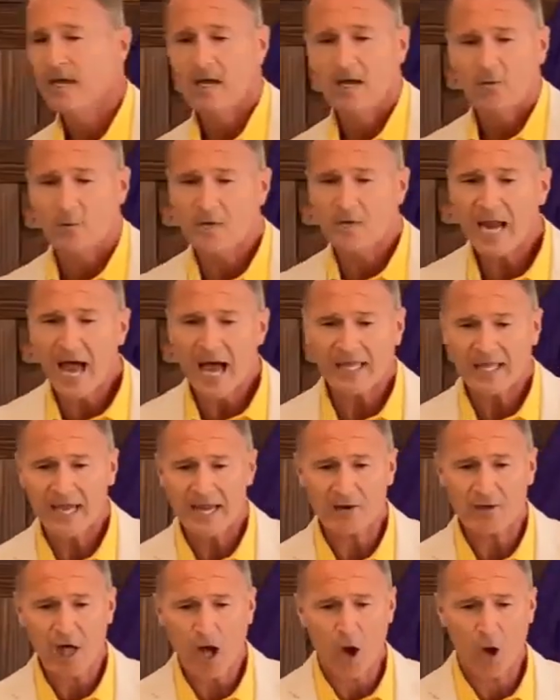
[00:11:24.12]
We're not
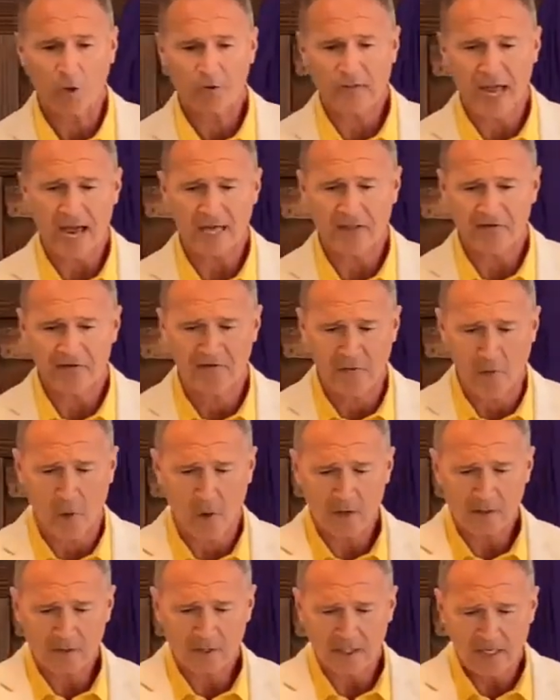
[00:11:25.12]
here to hold down the
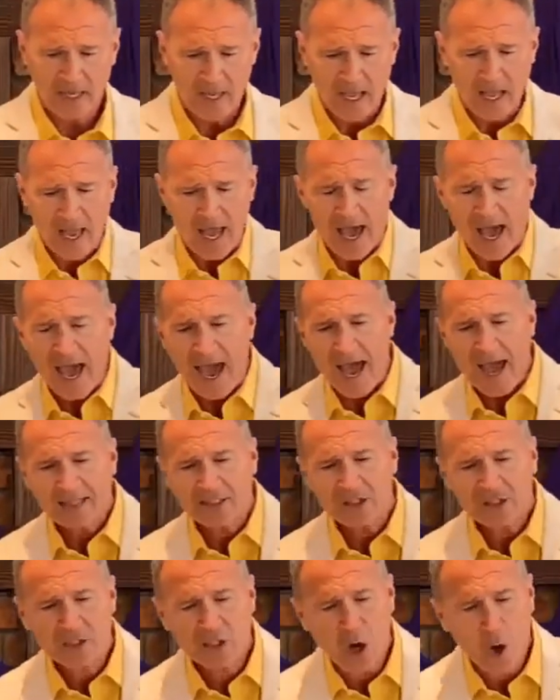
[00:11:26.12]
fort. And
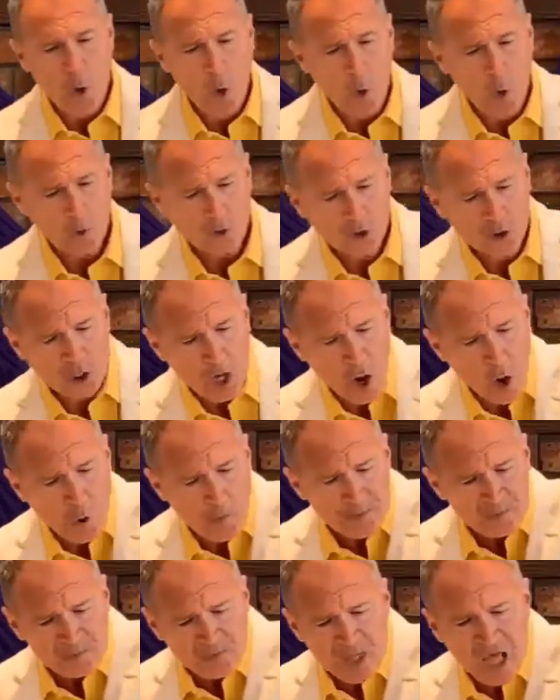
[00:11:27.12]
so, so
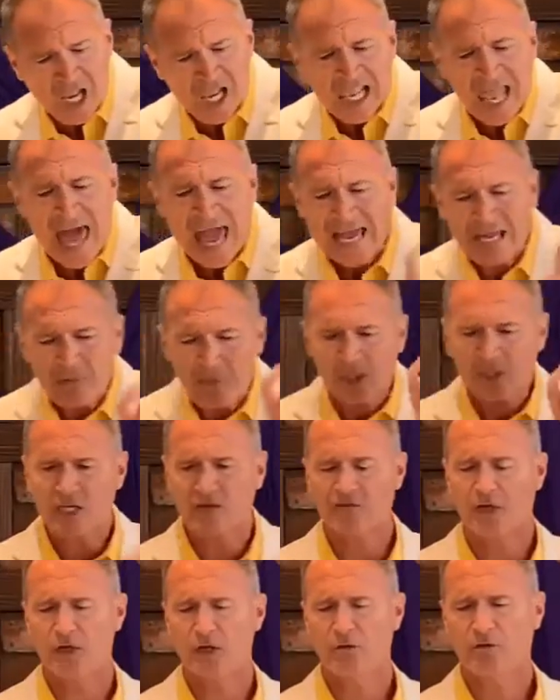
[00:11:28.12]
the language
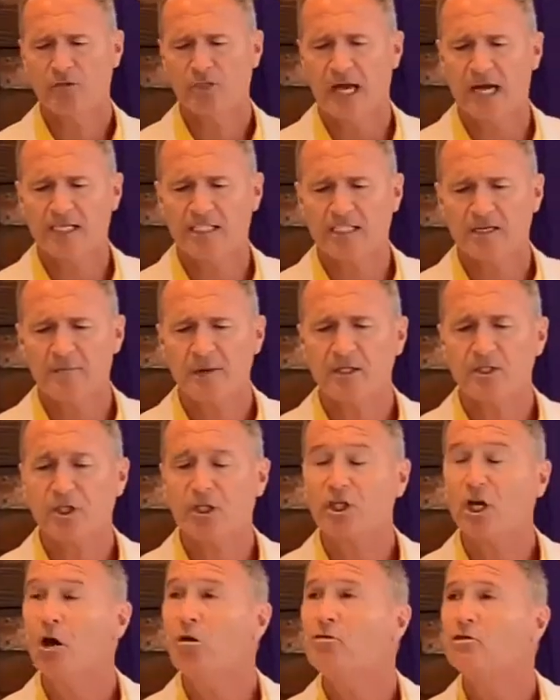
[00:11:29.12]
of the New Testament
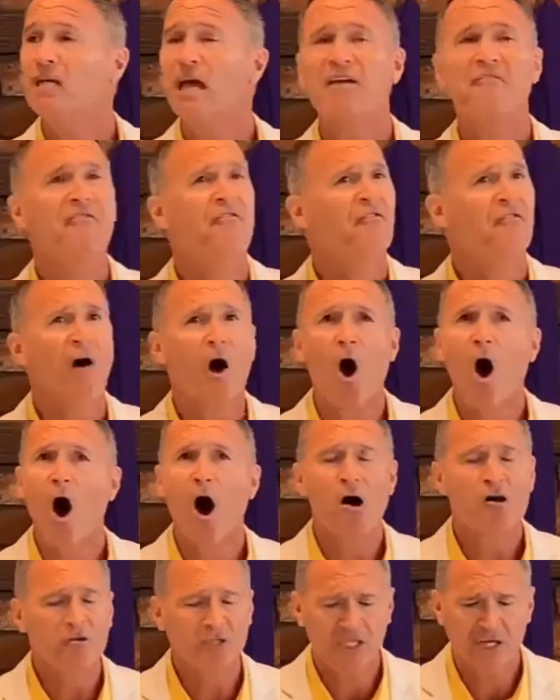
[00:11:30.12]
shows a
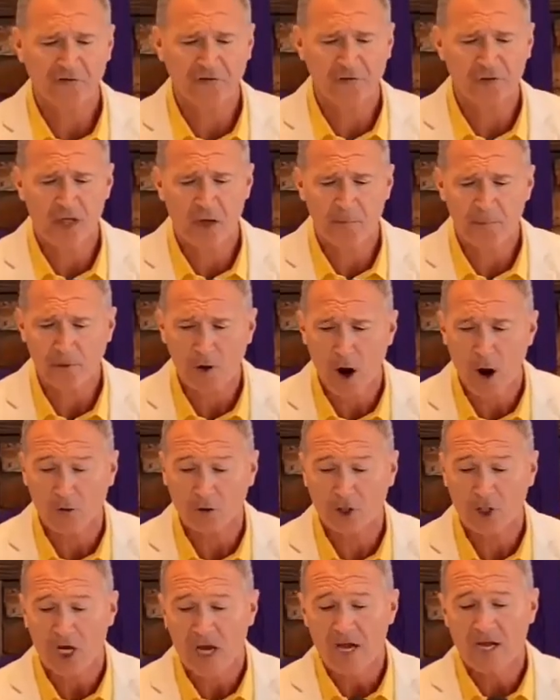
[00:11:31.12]
far different
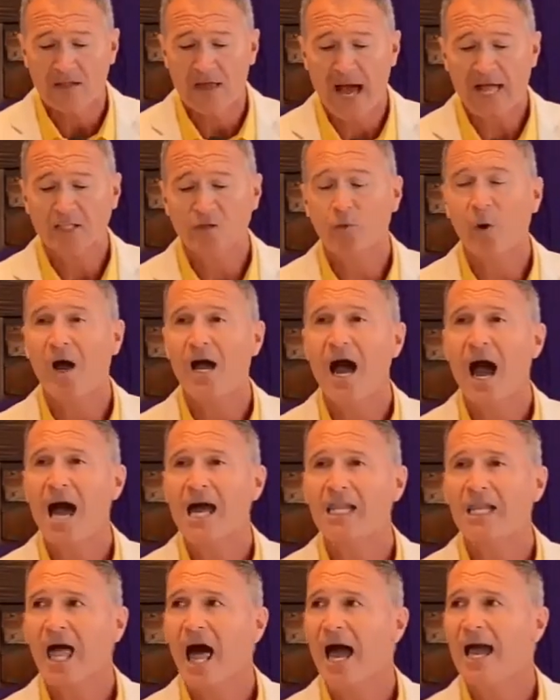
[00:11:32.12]
approach. That's why I
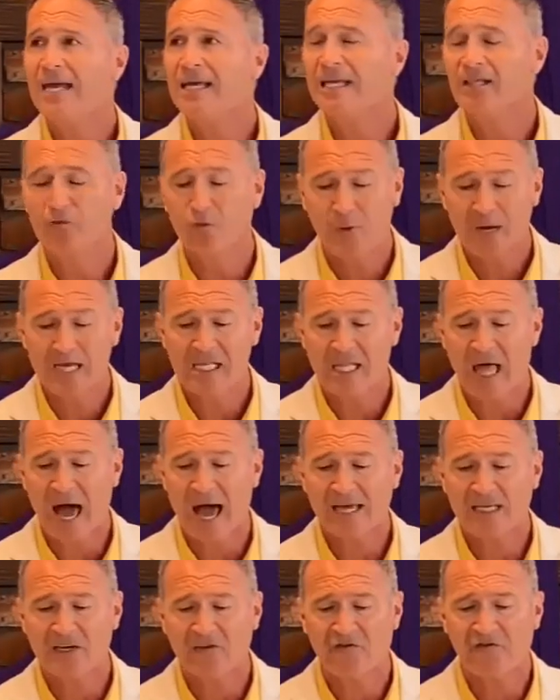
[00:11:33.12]
like and we
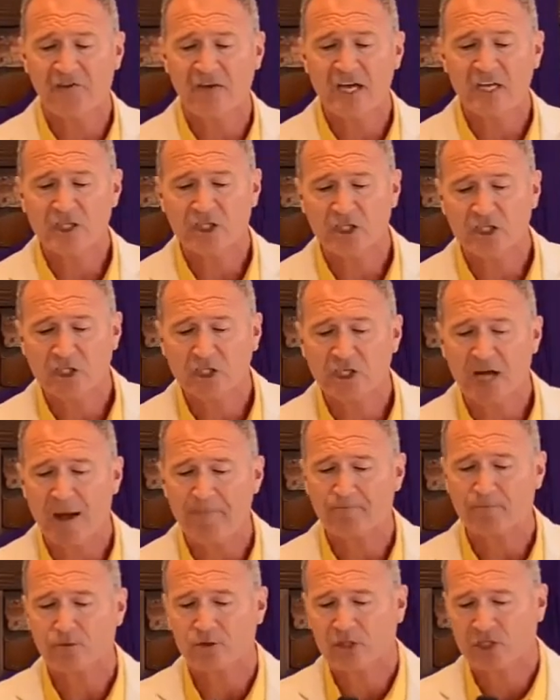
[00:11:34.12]
like Ephesians
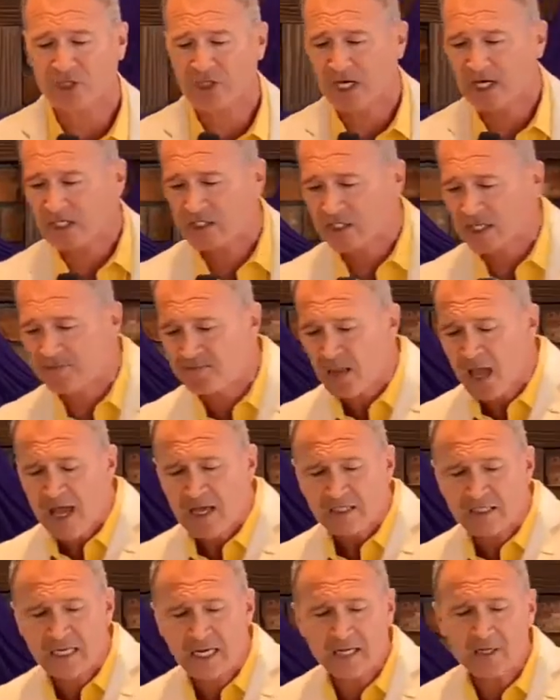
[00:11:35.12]
chapter six and
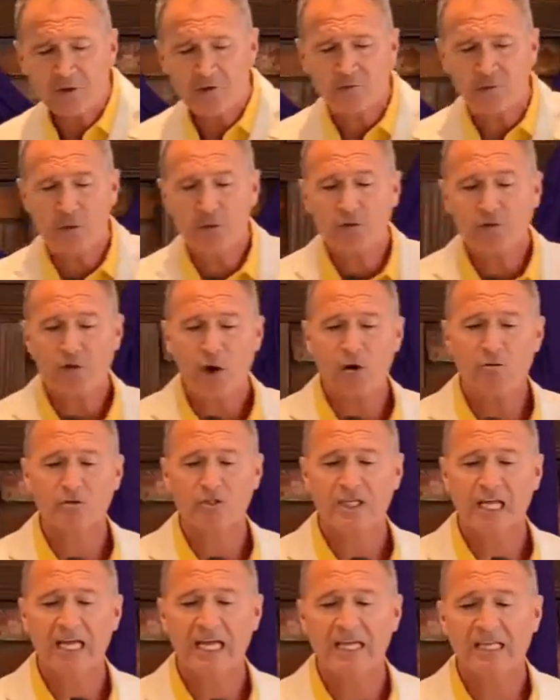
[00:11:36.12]
ten through
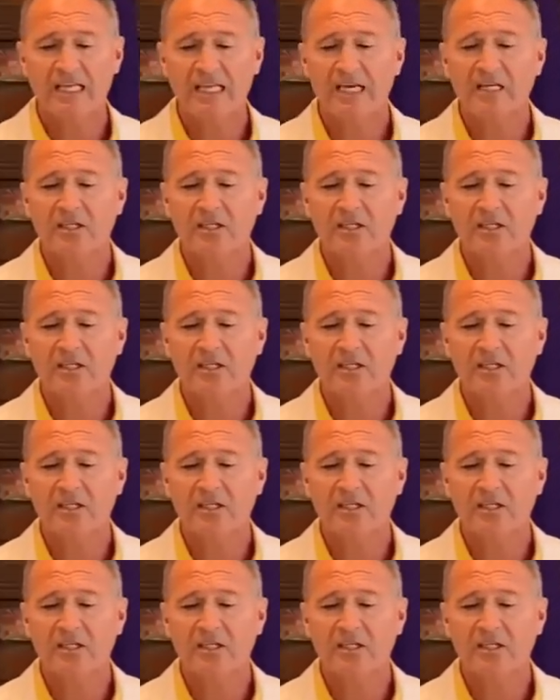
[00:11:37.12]
thirteen. He